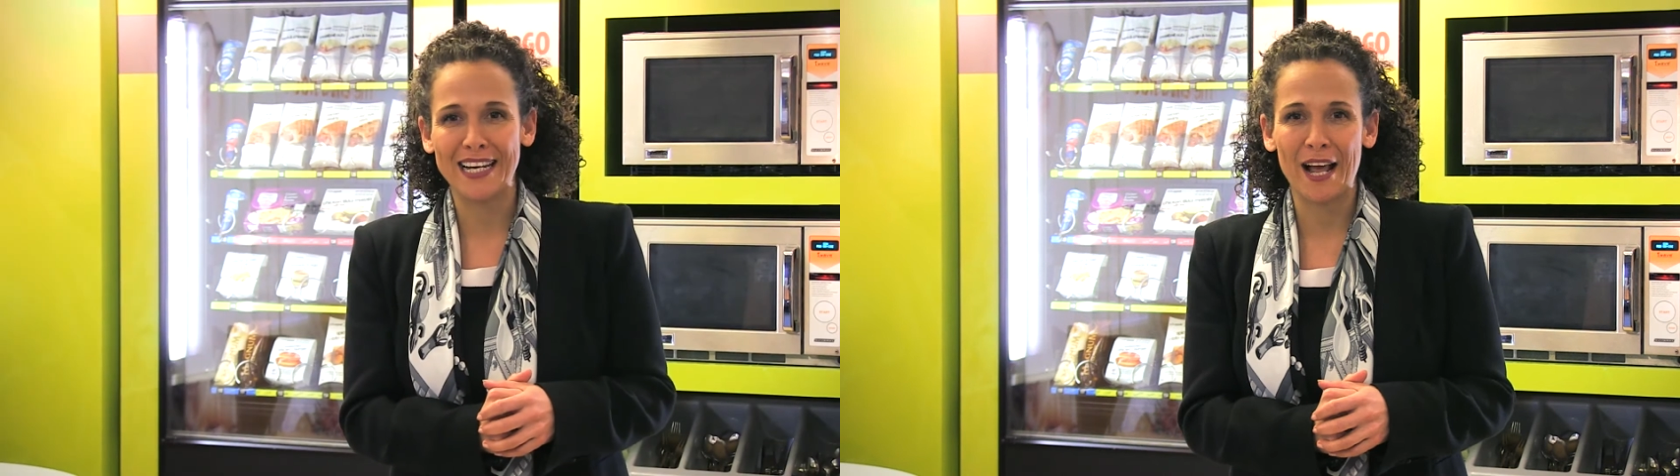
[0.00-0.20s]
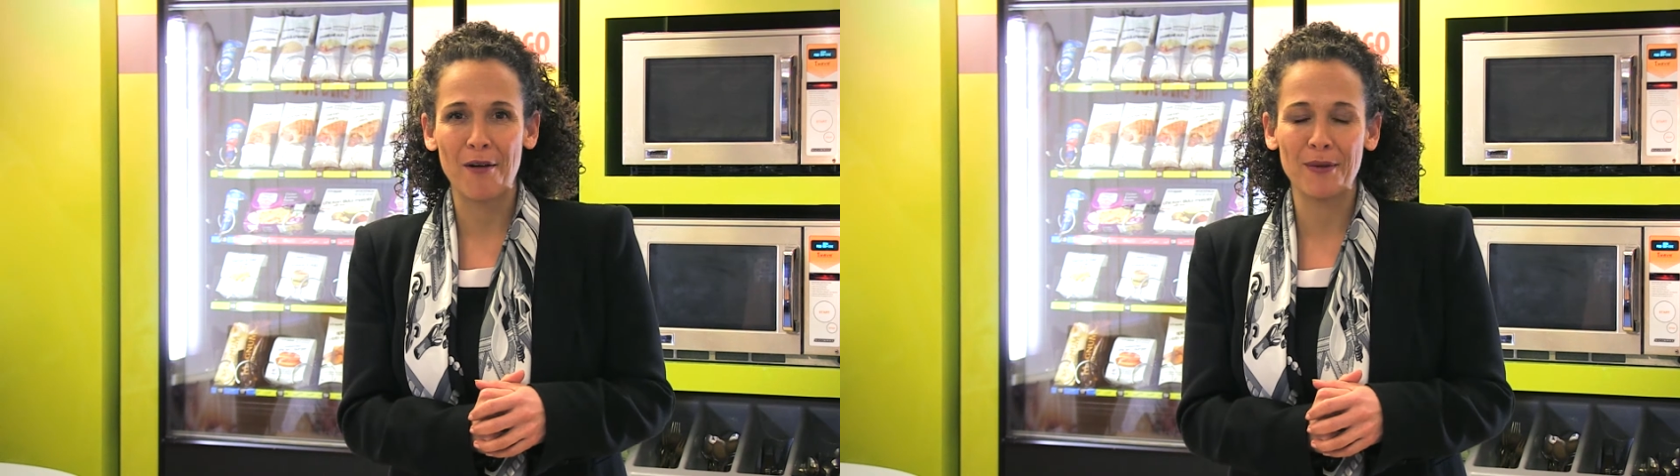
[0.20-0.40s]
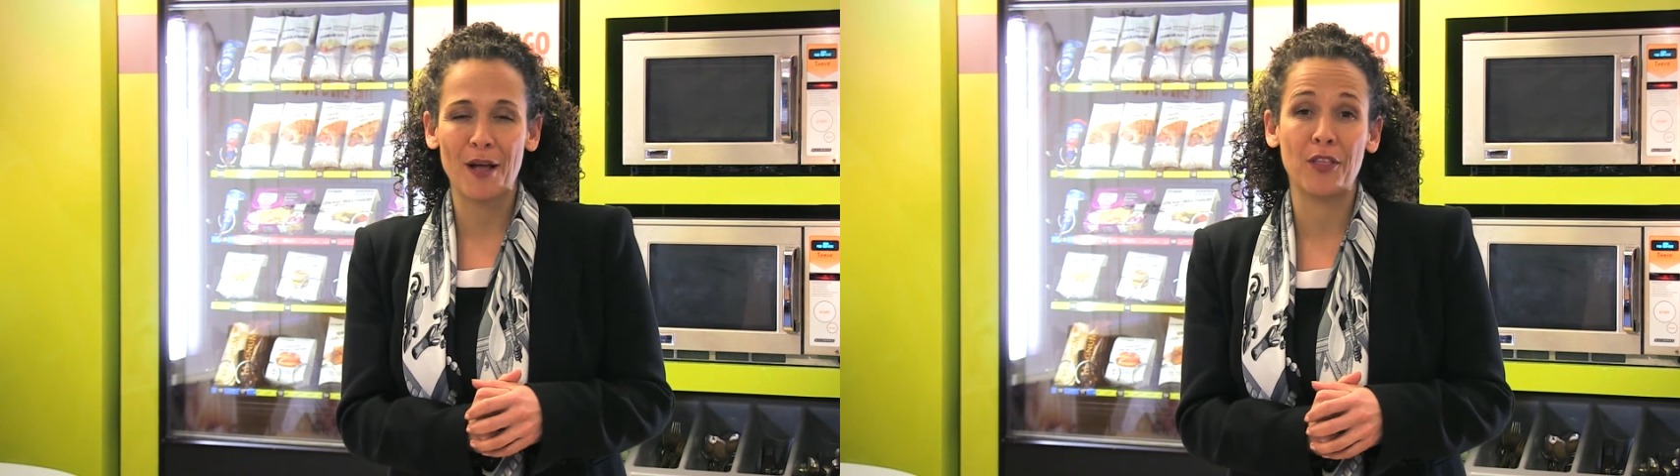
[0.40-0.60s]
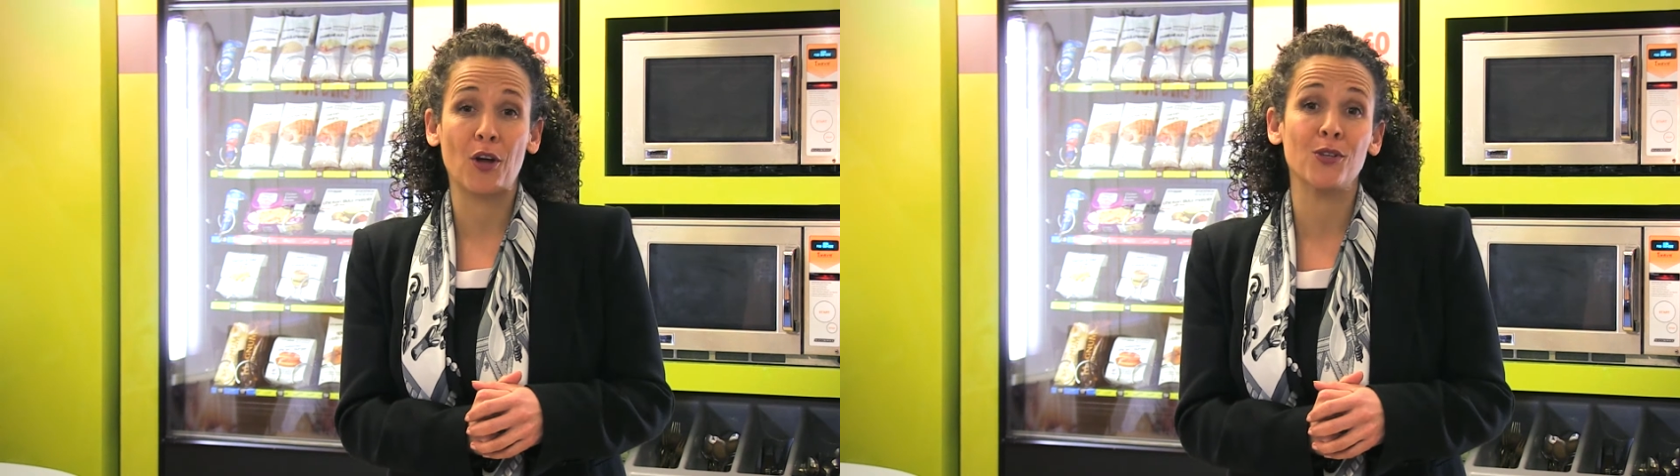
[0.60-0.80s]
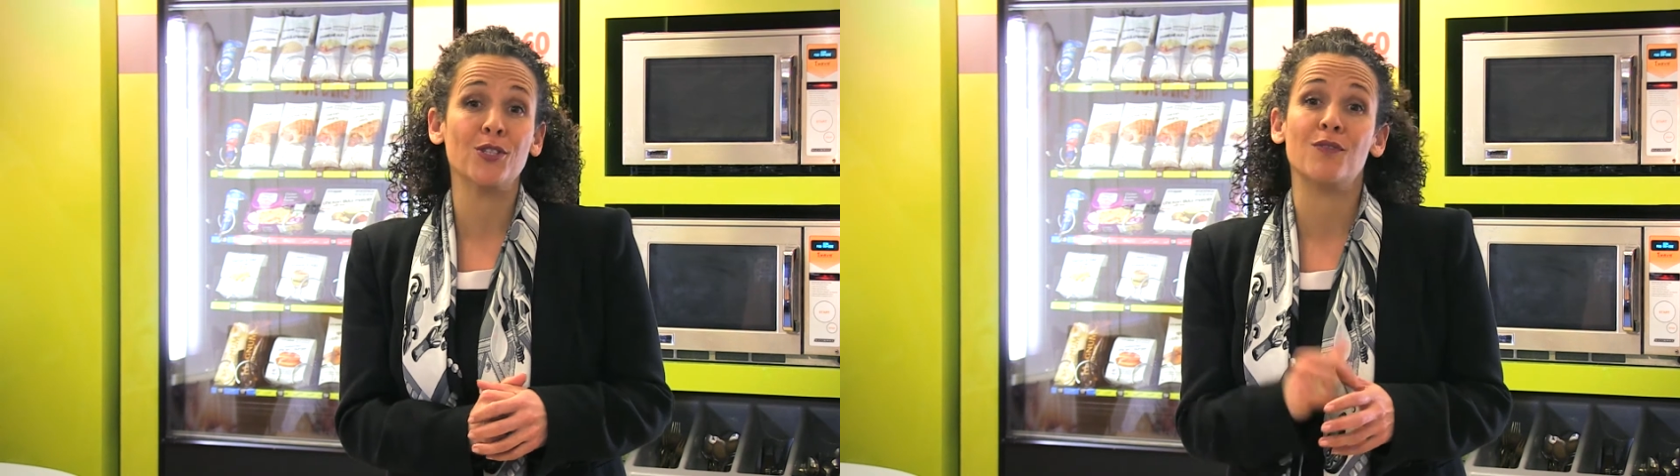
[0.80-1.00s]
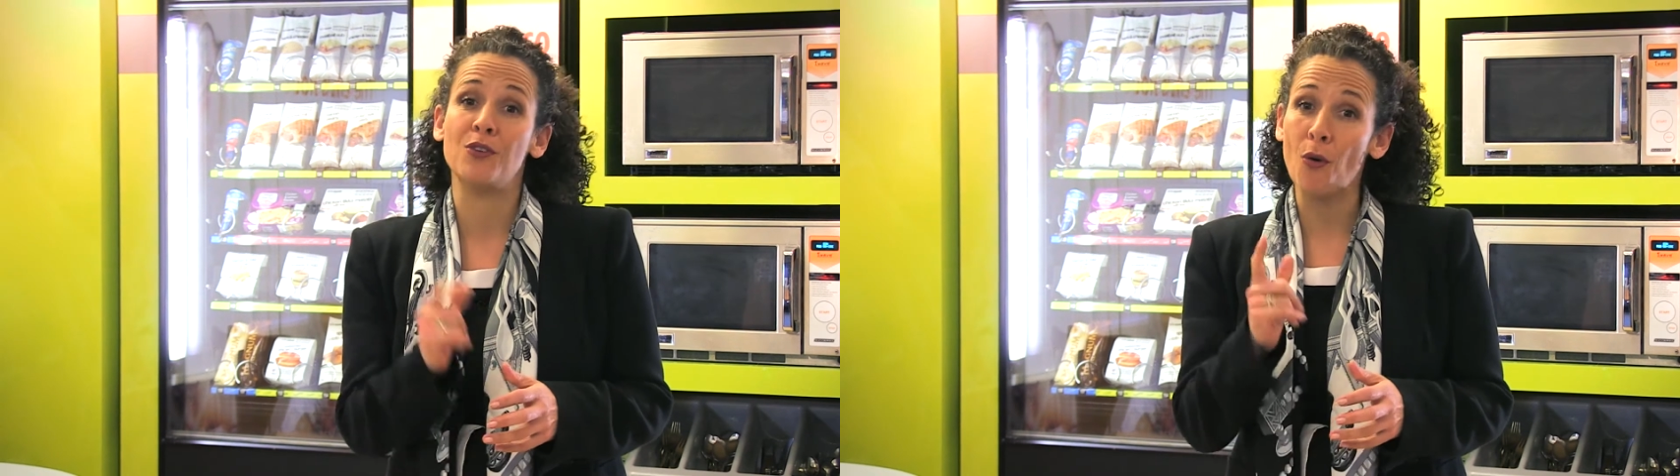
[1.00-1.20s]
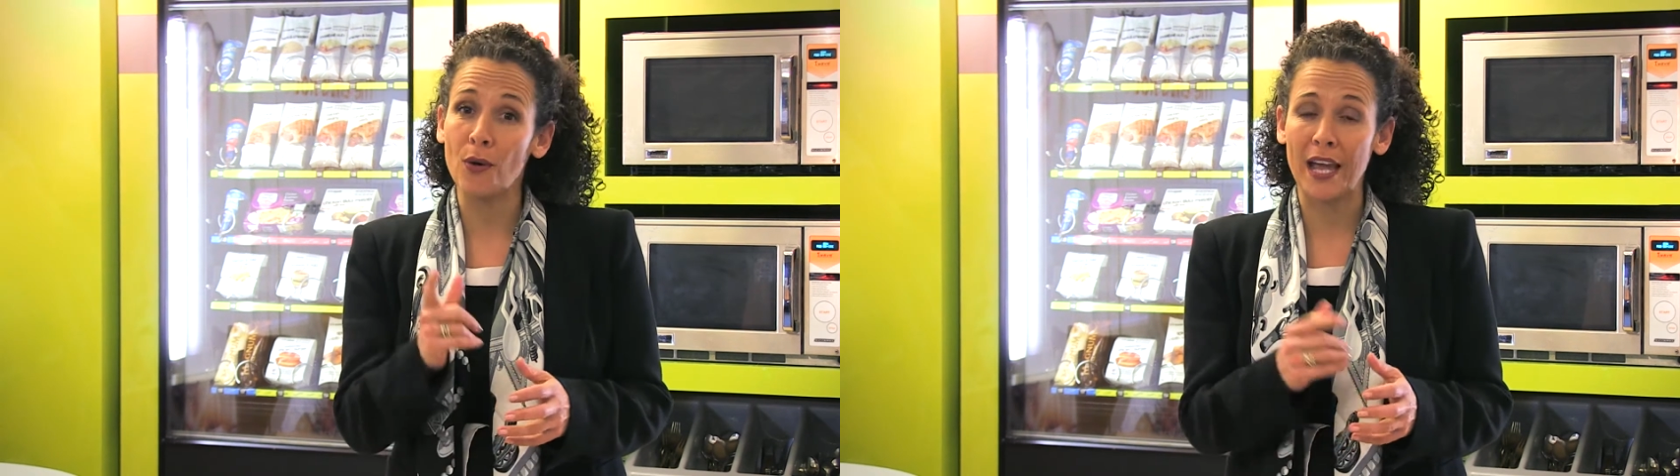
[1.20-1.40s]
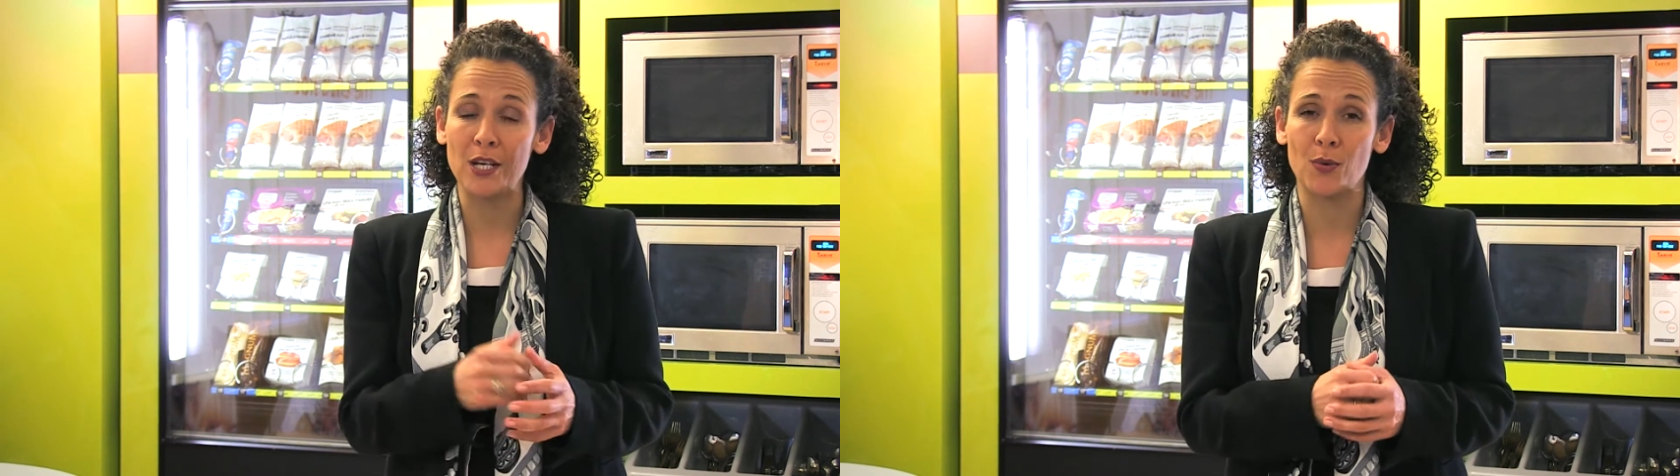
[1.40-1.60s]
help cut the cost of your
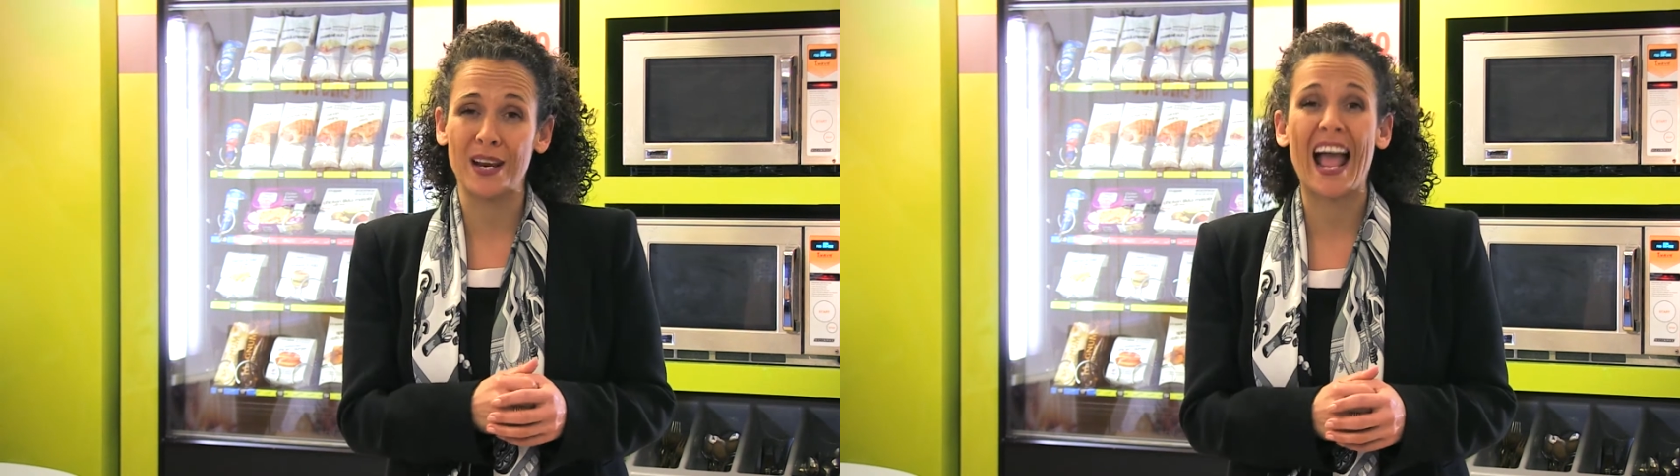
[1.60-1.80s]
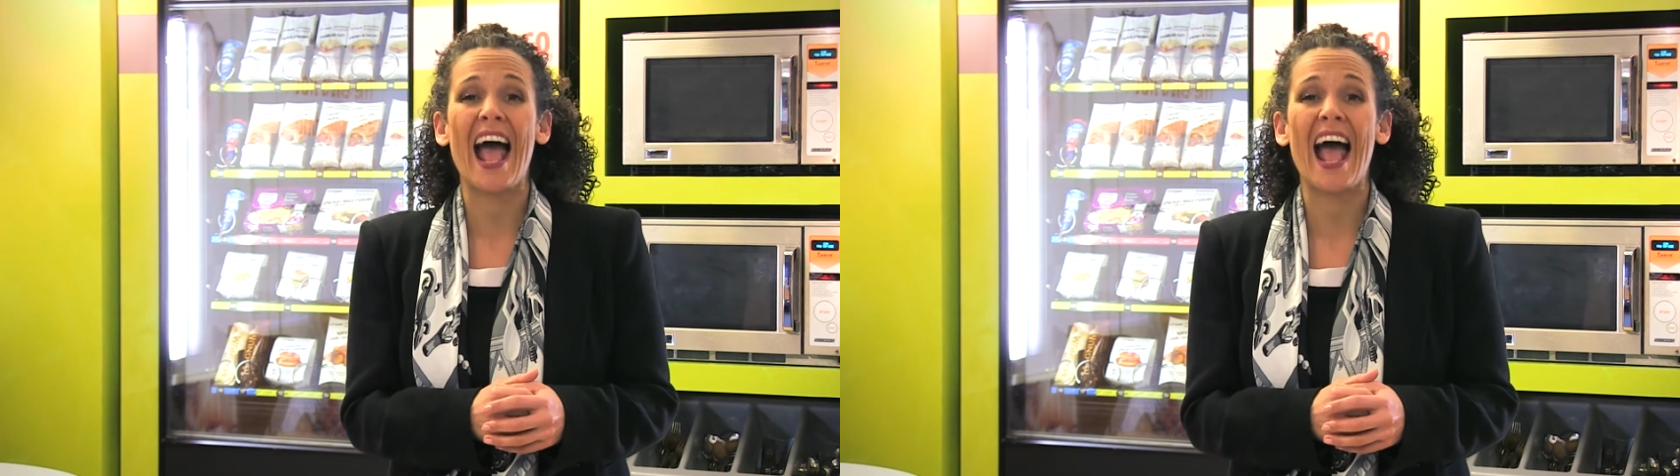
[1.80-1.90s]
catering